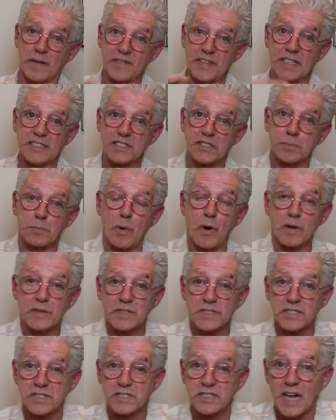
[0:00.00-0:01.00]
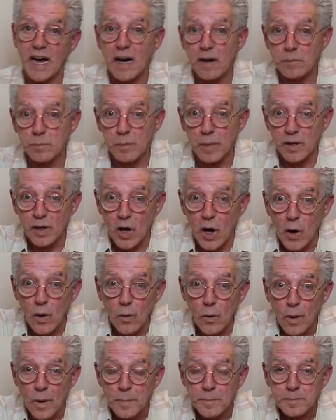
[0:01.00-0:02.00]
of these books down
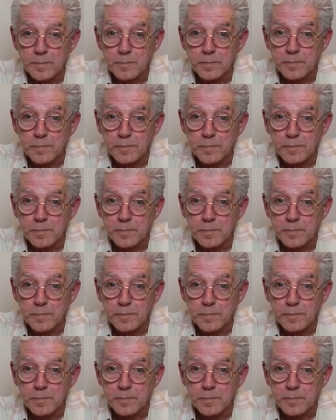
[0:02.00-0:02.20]
below,